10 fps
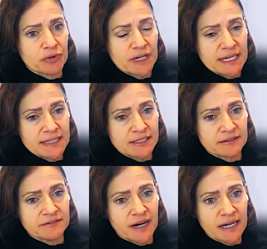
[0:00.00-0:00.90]
brain
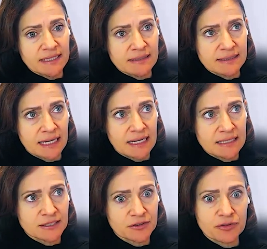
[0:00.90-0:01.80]
defines
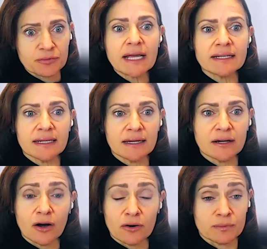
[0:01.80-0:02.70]
as
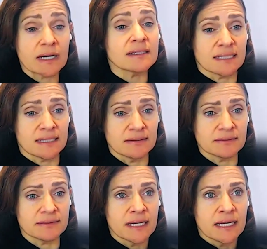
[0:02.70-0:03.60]
threatening are relative.